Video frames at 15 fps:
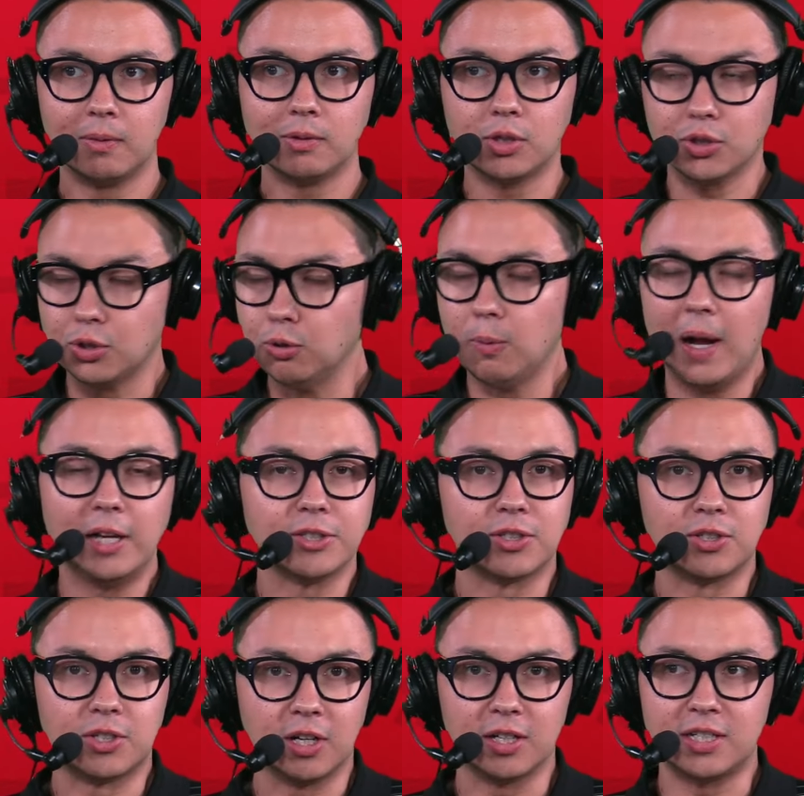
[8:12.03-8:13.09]
Because who else
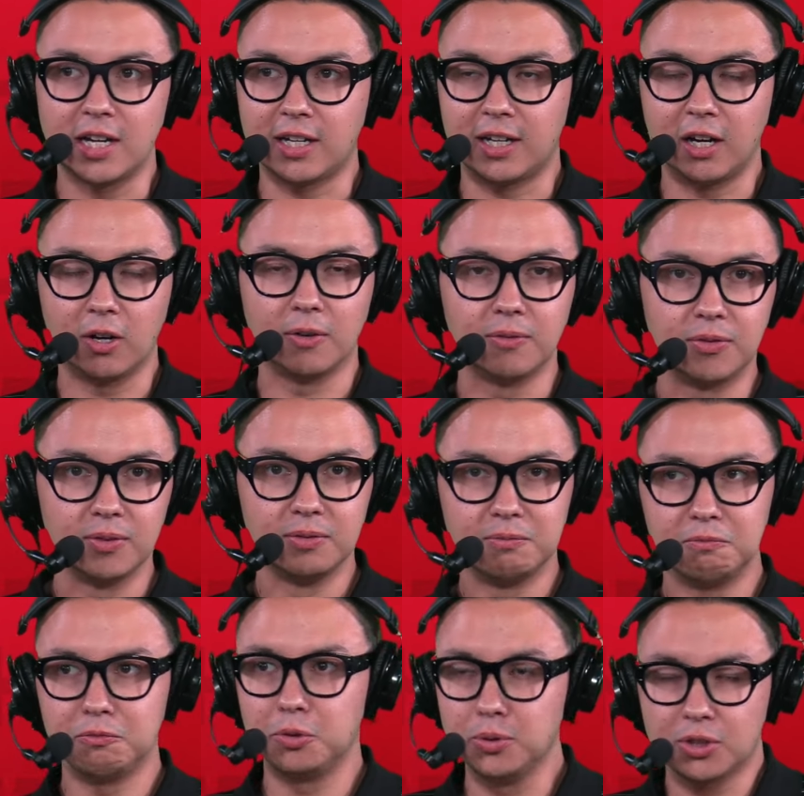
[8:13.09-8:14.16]
is going to take care of
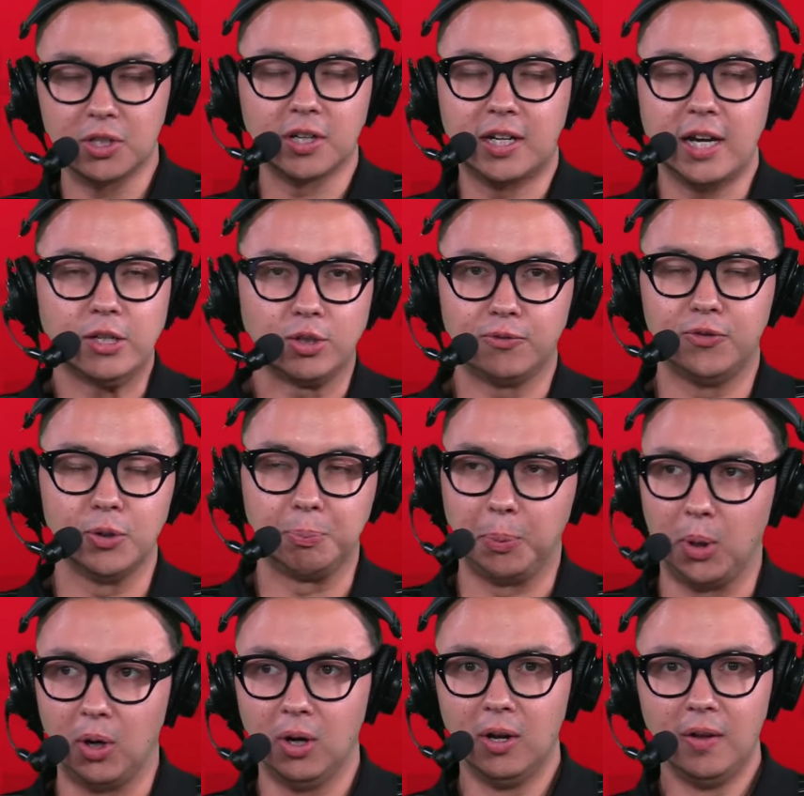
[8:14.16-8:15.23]
who's going to catch the
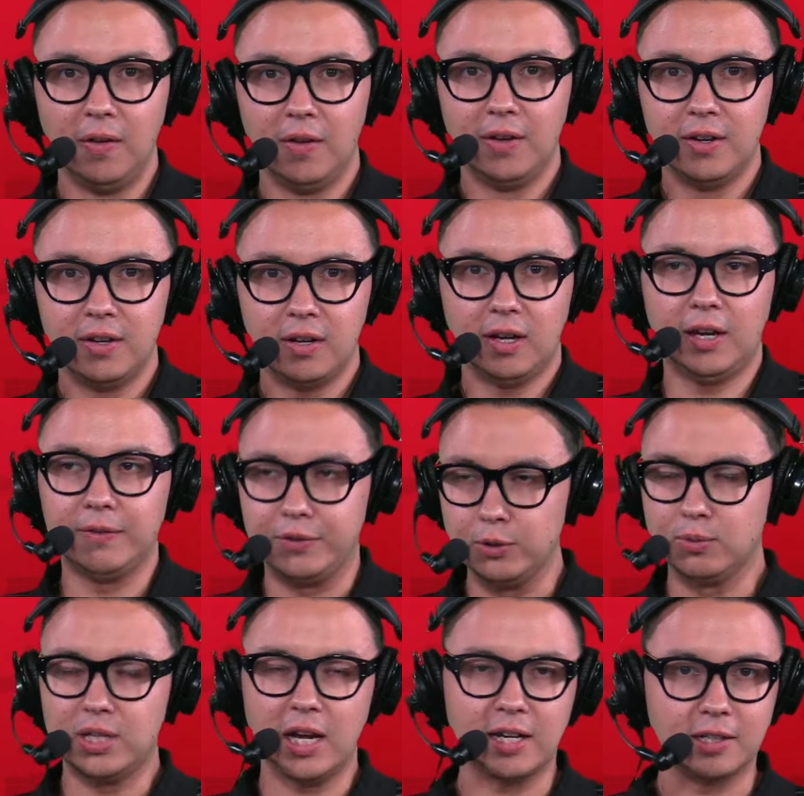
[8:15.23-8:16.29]
football if
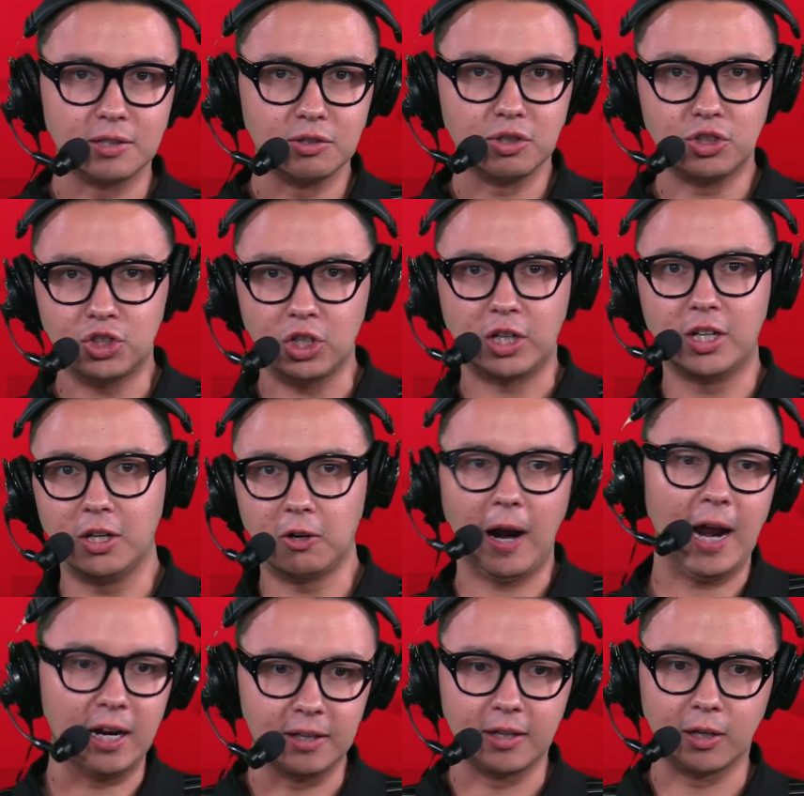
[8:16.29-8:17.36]
you take Shakir
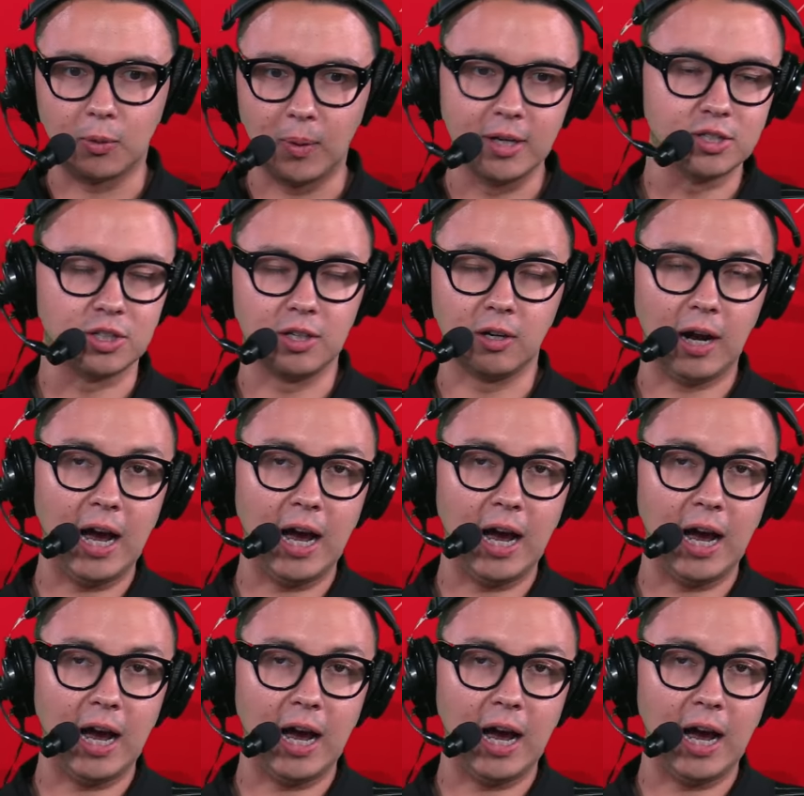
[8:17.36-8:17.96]
out of the equation here?